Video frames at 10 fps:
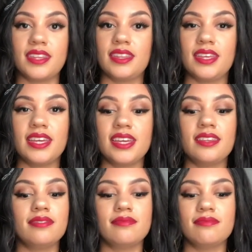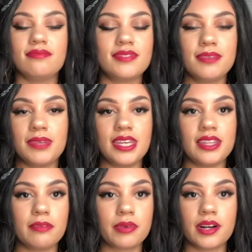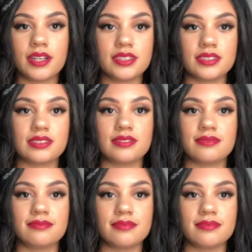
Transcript: then to me that bra is just